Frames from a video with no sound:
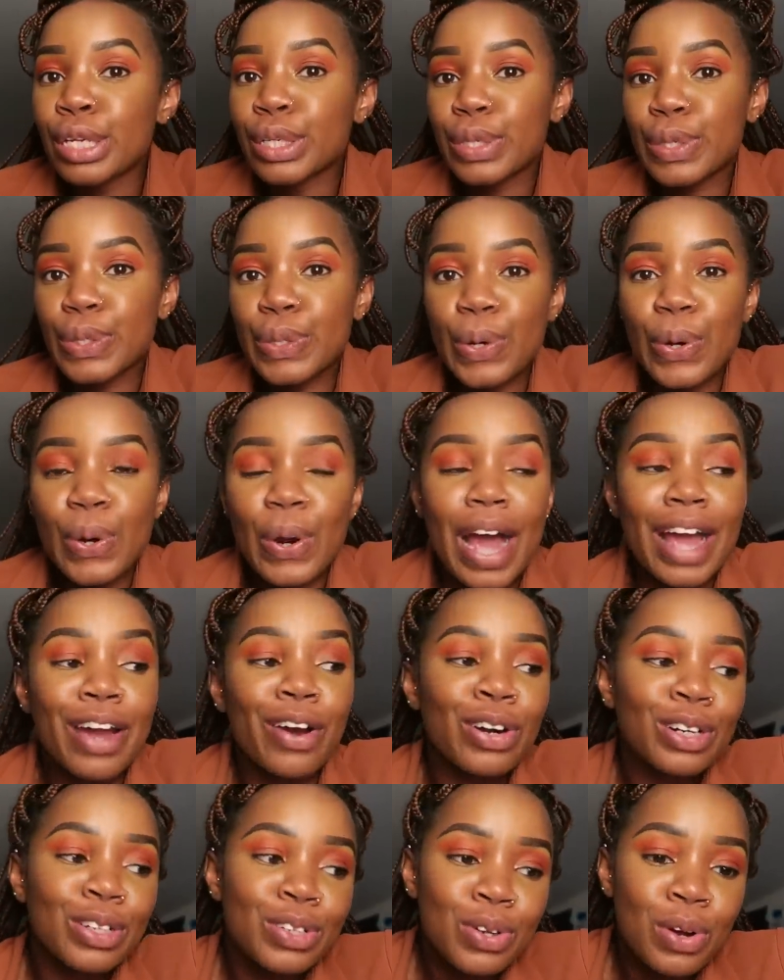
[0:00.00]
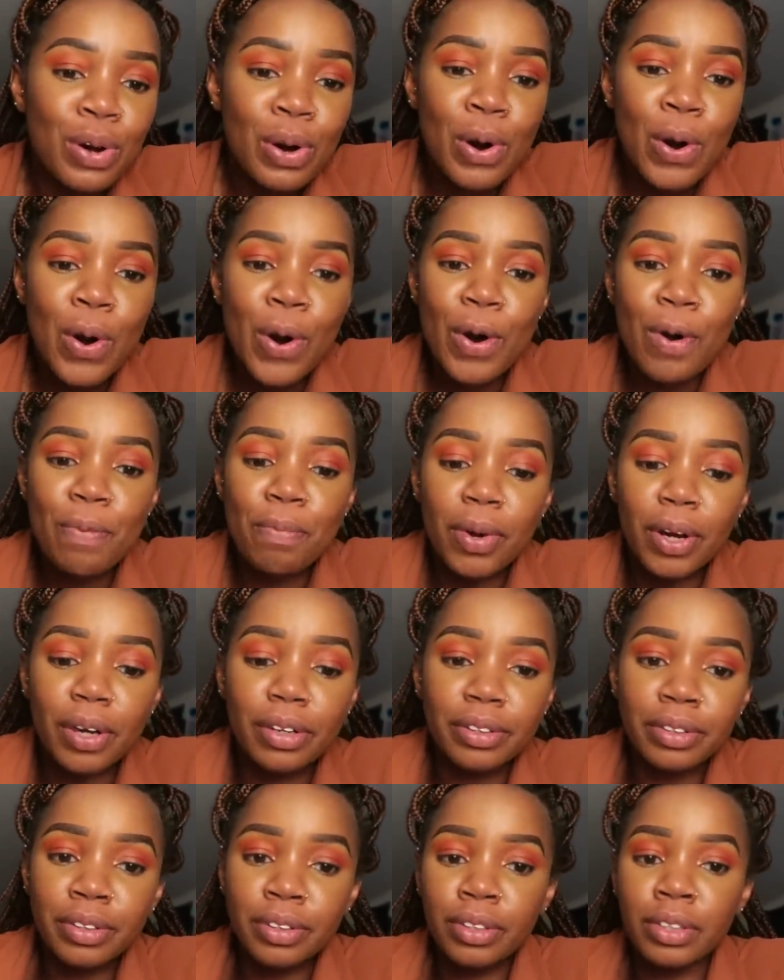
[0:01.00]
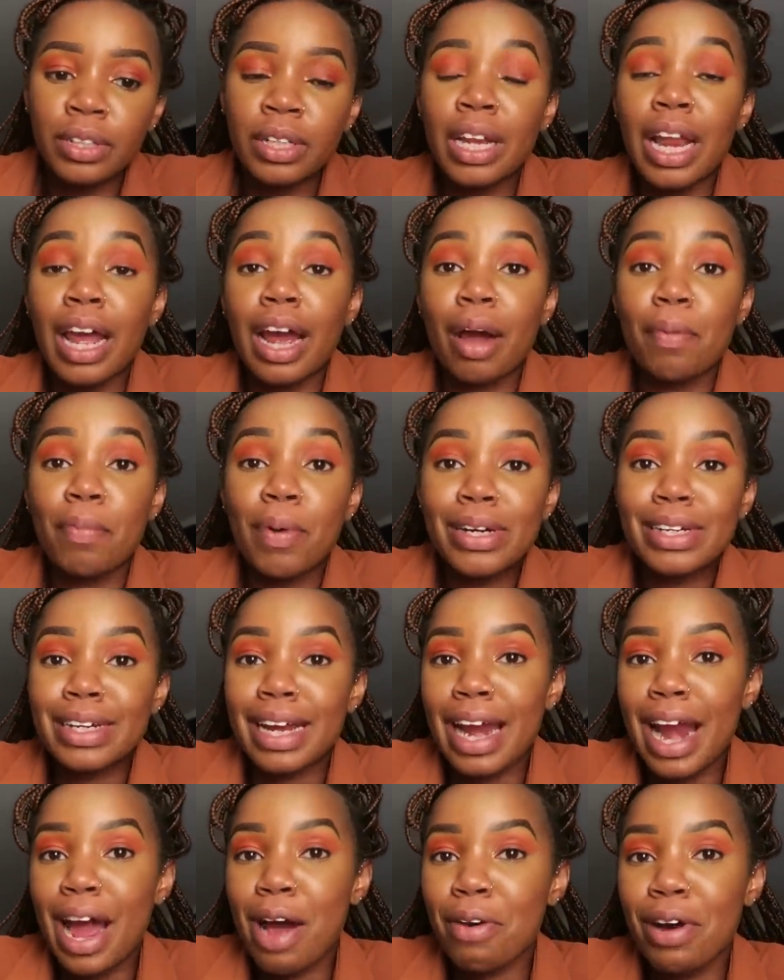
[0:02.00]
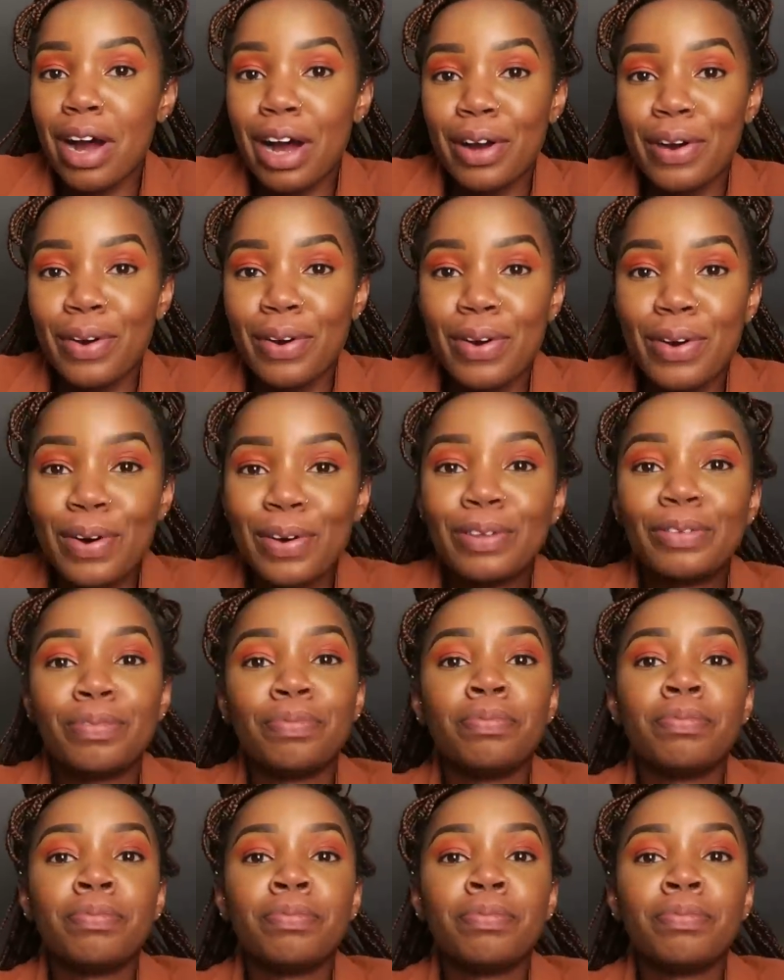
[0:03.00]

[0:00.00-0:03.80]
So I got home like about an hour ago,